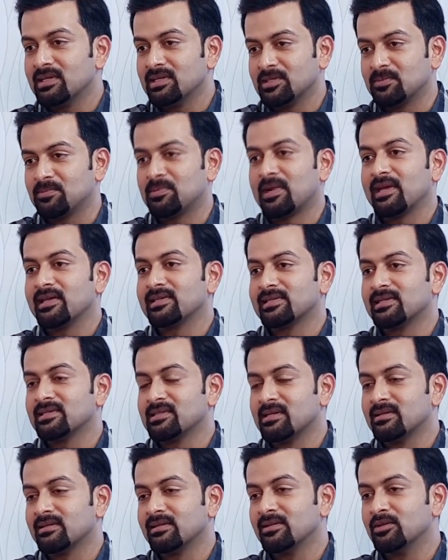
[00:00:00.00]
is
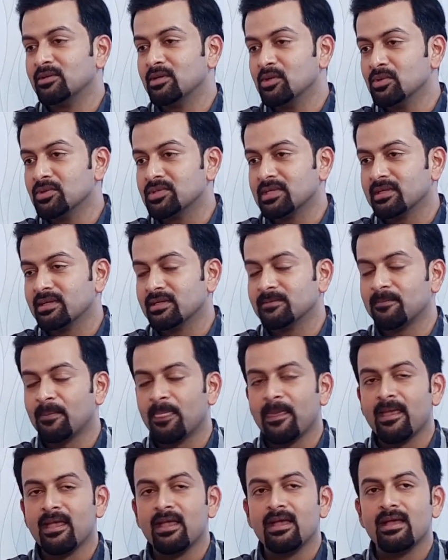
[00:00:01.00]
priceless until you lose it.
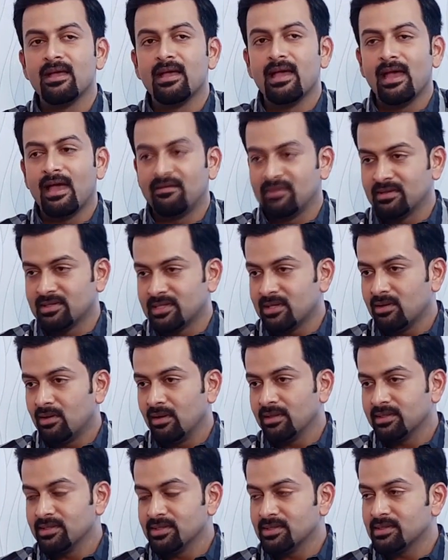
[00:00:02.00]
Right. Having said
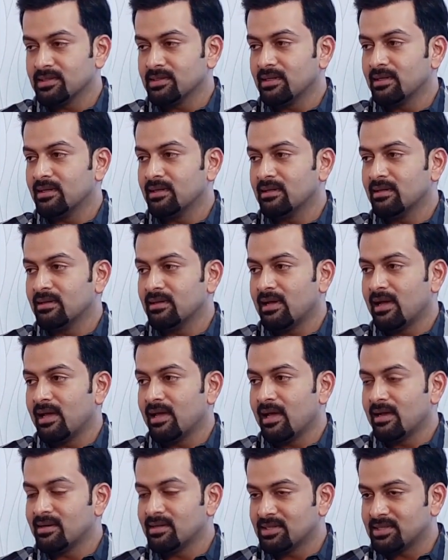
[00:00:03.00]
all this, uh,
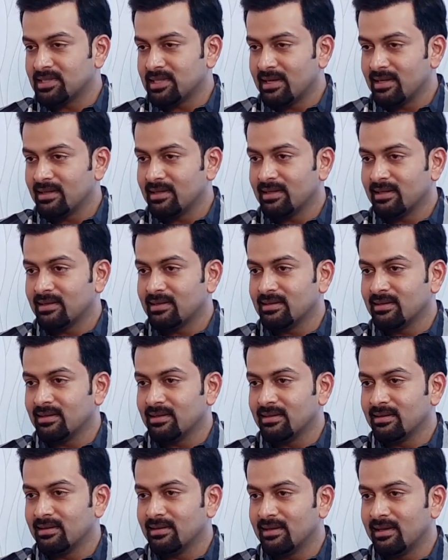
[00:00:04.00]
I understand that
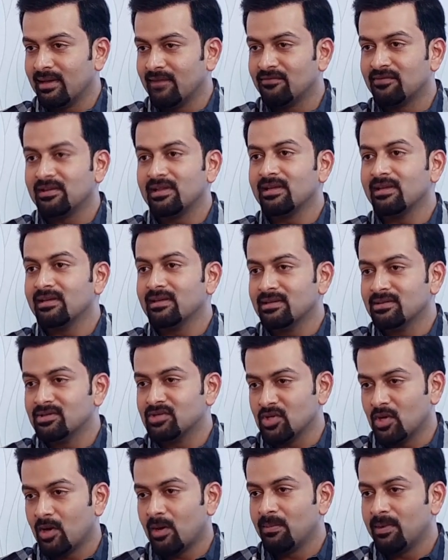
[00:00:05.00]
uh, every
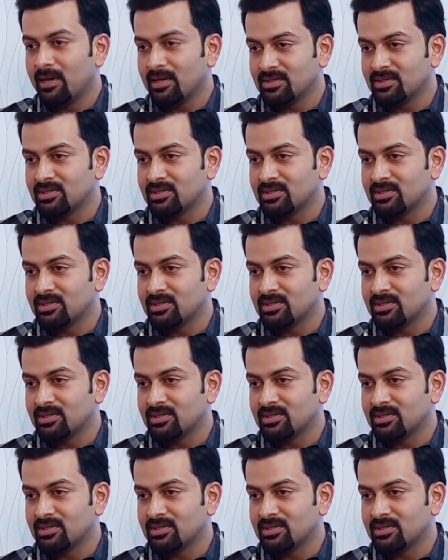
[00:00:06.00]
job has a